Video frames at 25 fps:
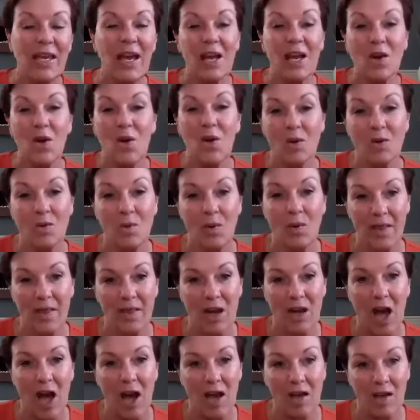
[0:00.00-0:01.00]
he got a hold of one of
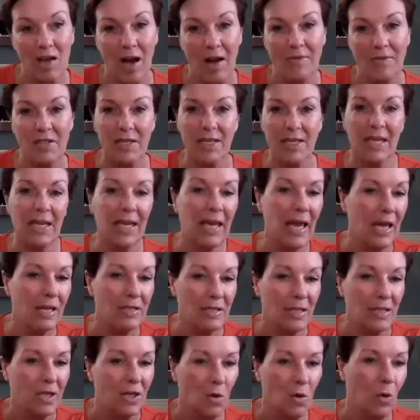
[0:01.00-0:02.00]
the knockoffs and he
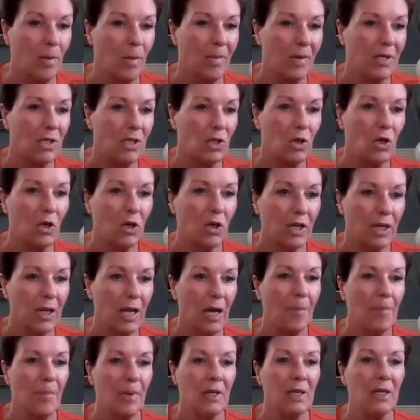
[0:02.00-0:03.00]
has the equipment to hook it
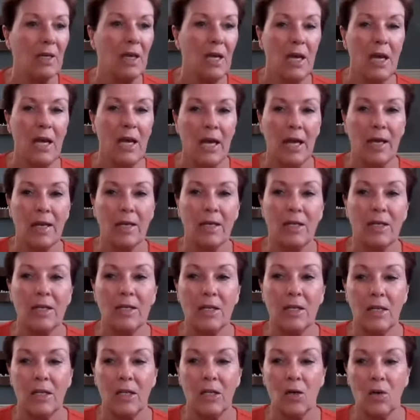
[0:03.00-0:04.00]
up and,
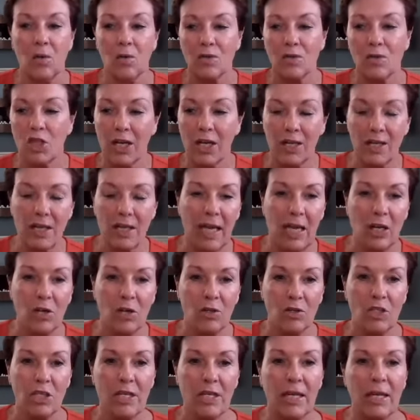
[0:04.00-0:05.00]
and you know, check the
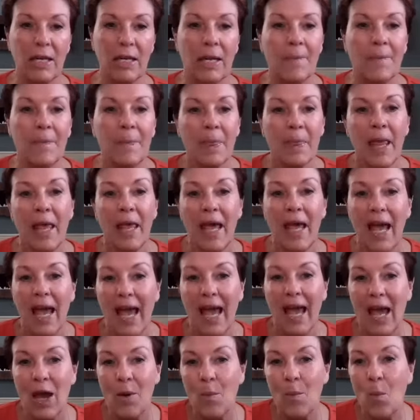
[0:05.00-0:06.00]
energy in it.
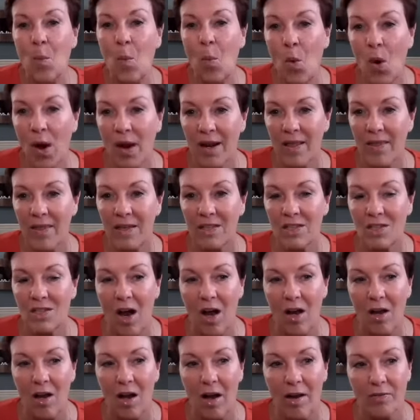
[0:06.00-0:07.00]
And one of these
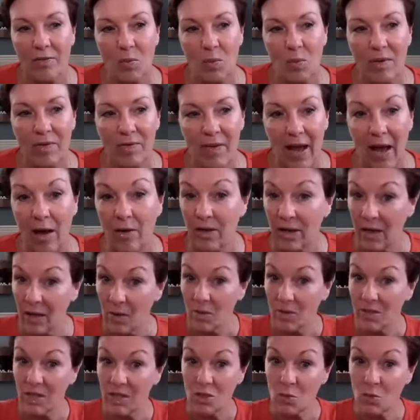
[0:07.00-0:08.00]
knockoffs we found, and
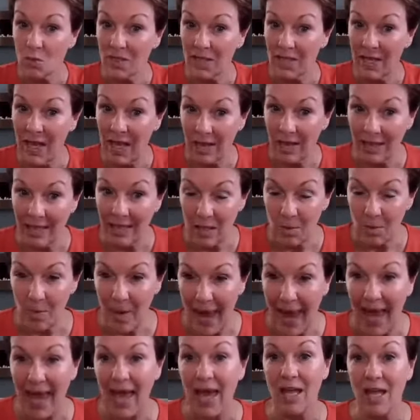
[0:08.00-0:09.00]
it was, this was an LED
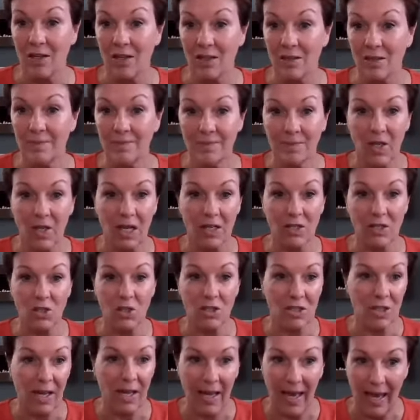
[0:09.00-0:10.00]
panel, not
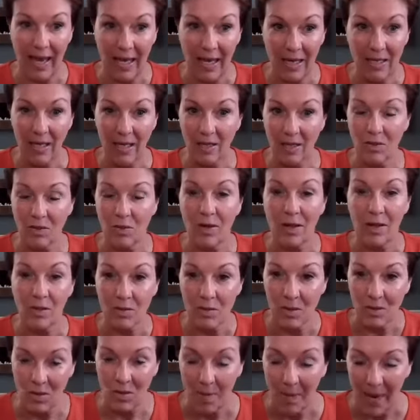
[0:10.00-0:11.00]
just a handheld or anything,
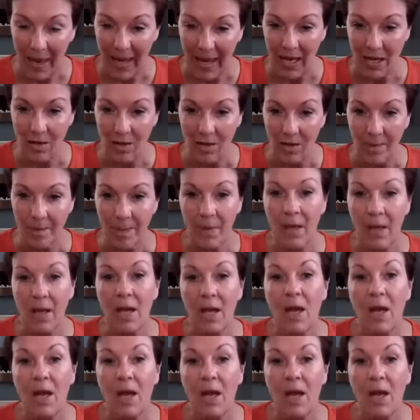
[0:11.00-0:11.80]
it was a panel